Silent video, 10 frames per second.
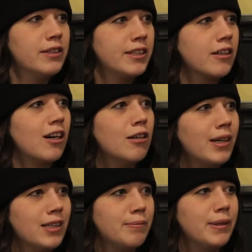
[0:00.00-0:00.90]
always go to
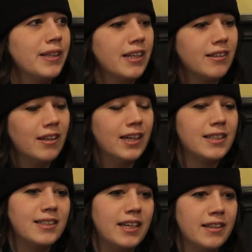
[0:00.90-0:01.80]
Carmine's, but then I
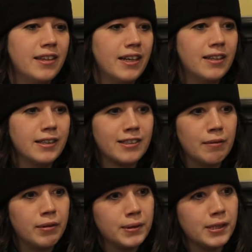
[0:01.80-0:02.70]
decided that I liked
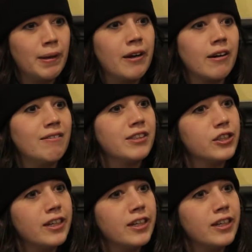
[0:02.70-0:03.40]
Grandma Rose's better after I